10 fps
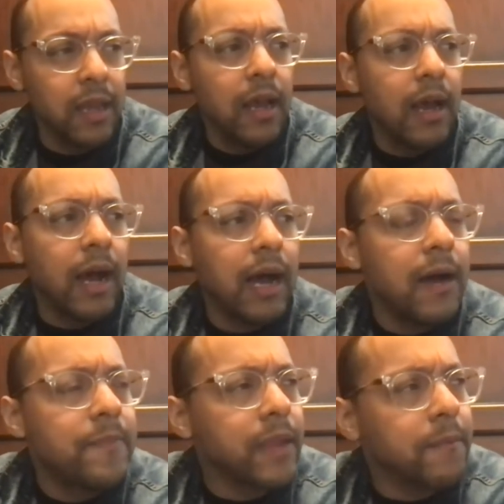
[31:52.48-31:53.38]

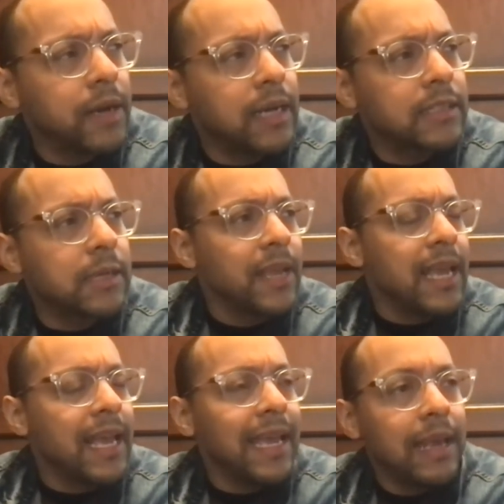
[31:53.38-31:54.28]
But
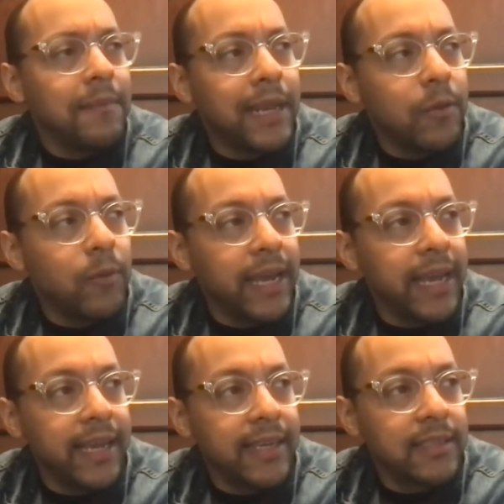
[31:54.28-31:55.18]
in many
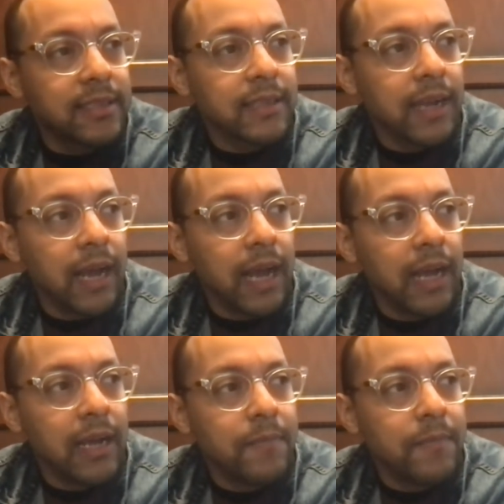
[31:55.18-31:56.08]
ways, the